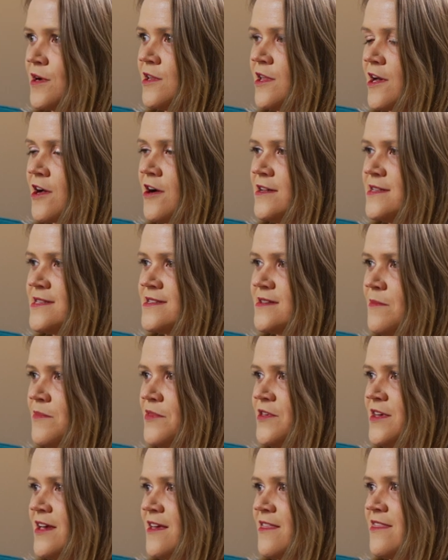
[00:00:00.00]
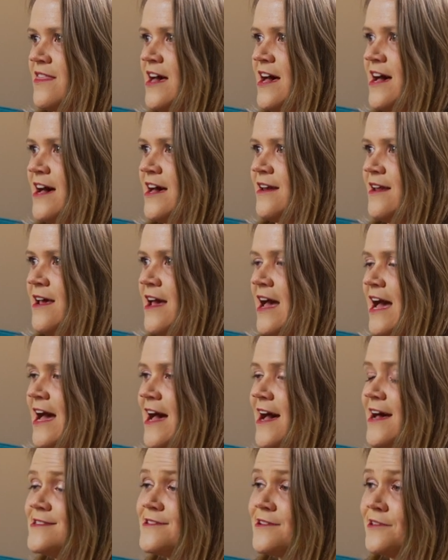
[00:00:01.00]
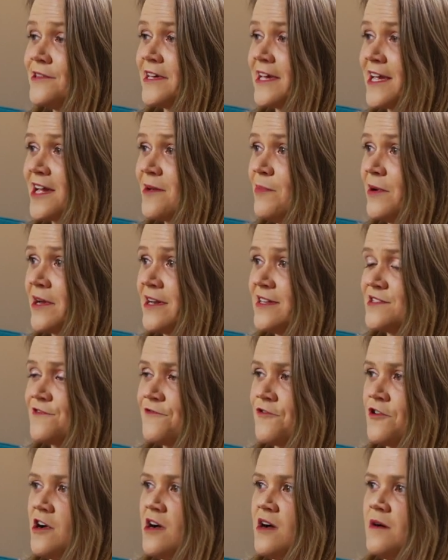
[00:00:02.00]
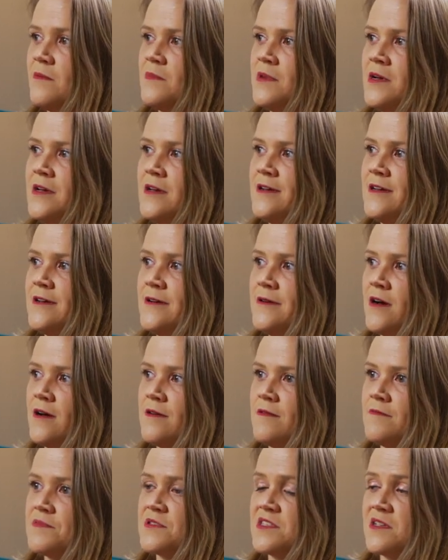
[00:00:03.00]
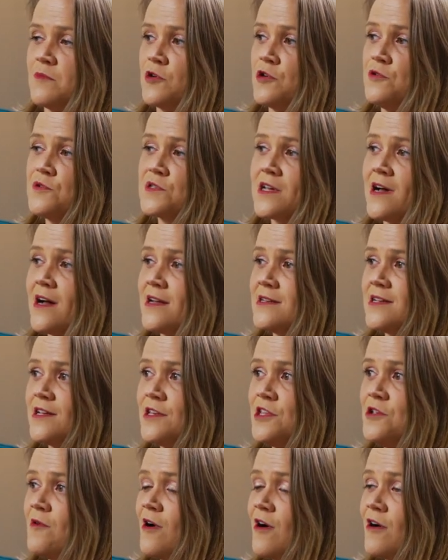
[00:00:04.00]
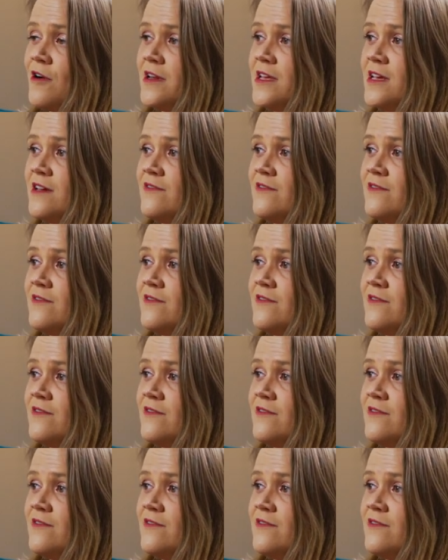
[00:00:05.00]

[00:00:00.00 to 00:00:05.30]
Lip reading: click on something that has a link, but it's from someone whose content you already